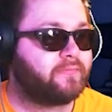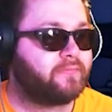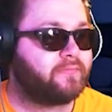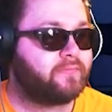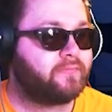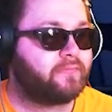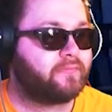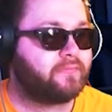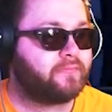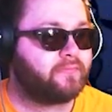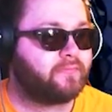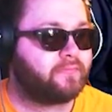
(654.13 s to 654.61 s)

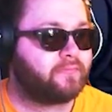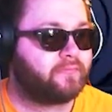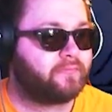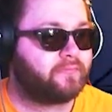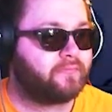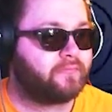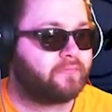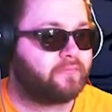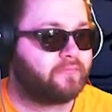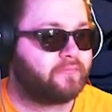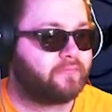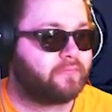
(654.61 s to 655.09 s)

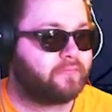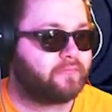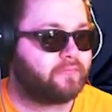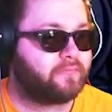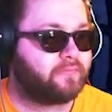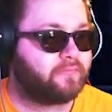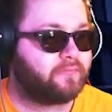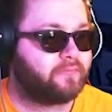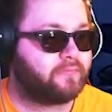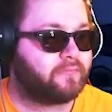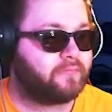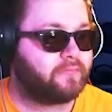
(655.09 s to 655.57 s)

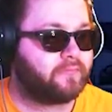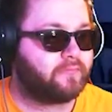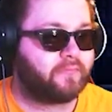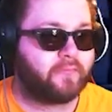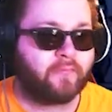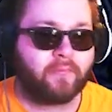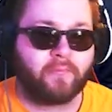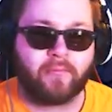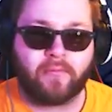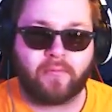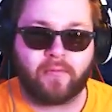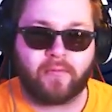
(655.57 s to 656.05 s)

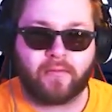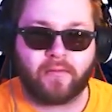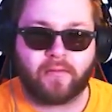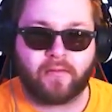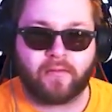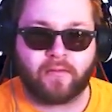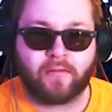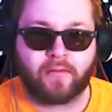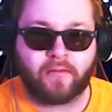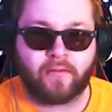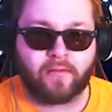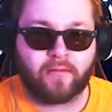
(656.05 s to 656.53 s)

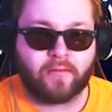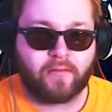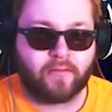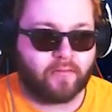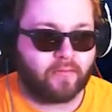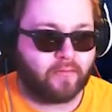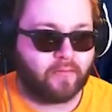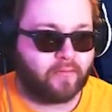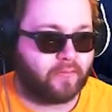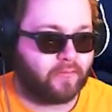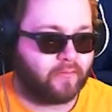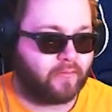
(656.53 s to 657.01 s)

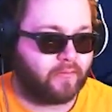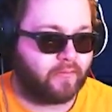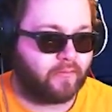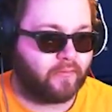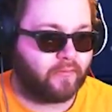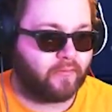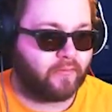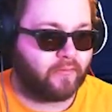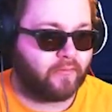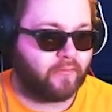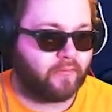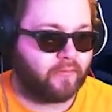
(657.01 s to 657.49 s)

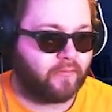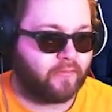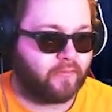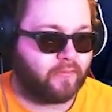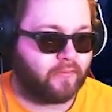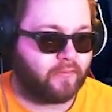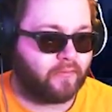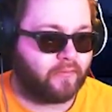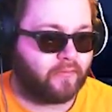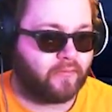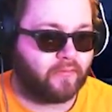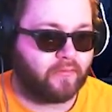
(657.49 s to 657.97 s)

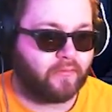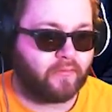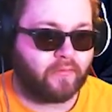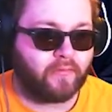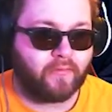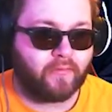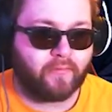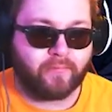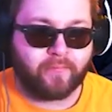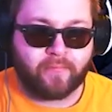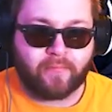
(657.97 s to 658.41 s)
Nobody speaks.